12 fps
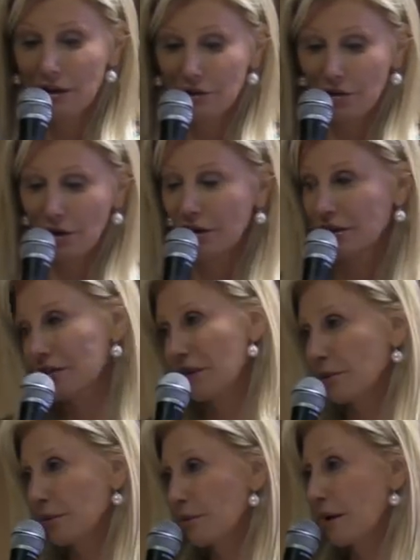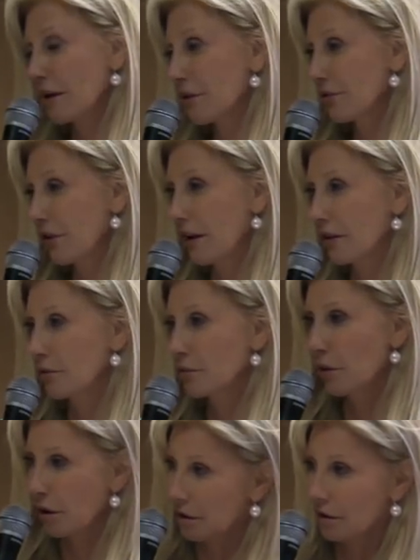growing the supplemental feed and
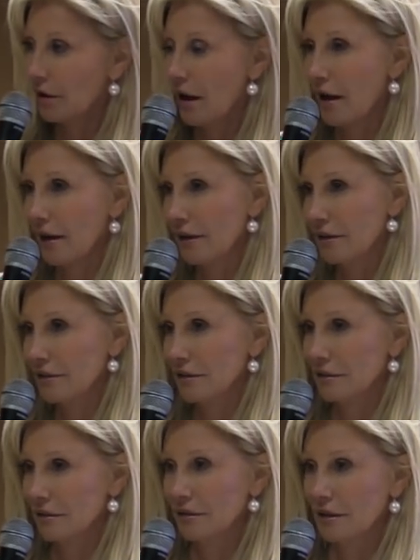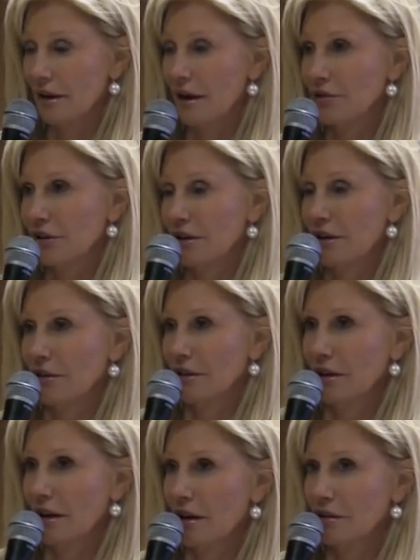water lines and electric and
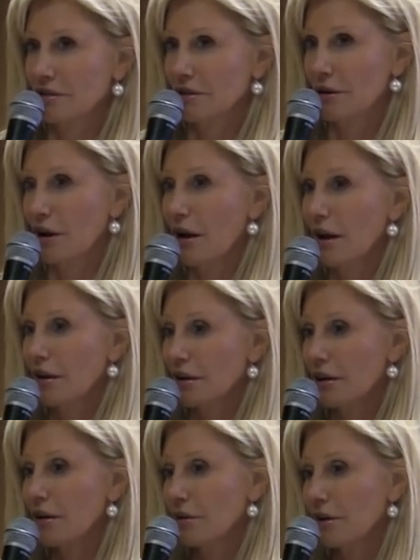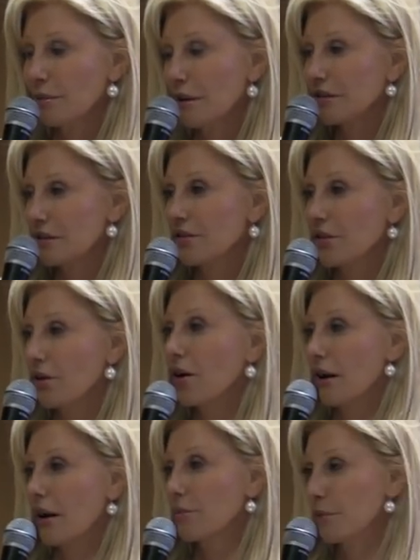everything else. So, you know, I mean, it's just a
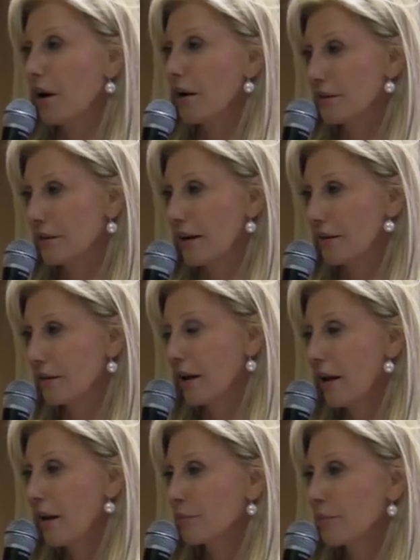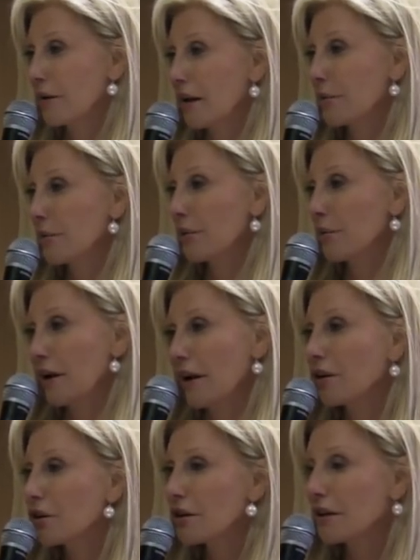thought out process. But when I
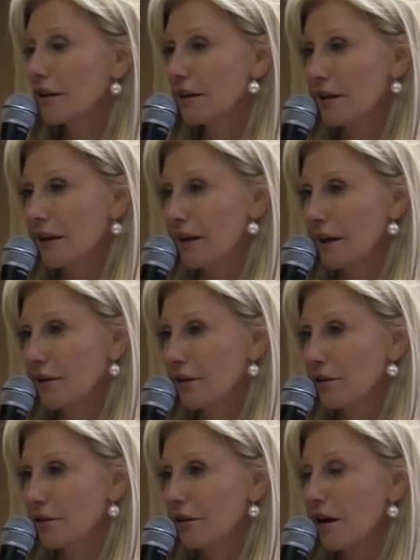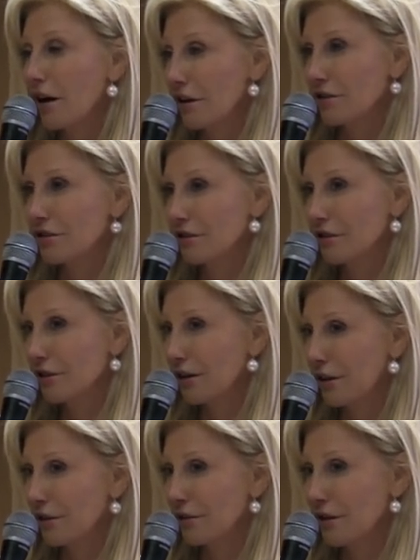look at it and I go, gosh, you
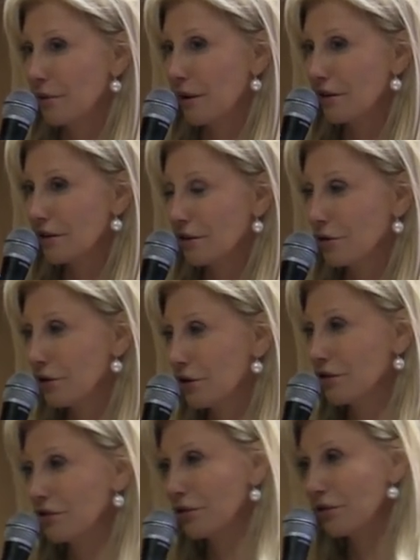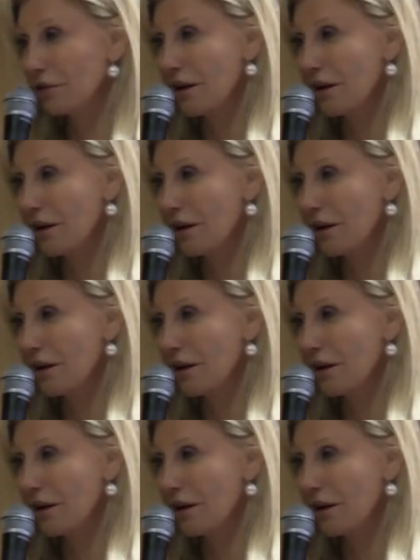know, no wonder the horses all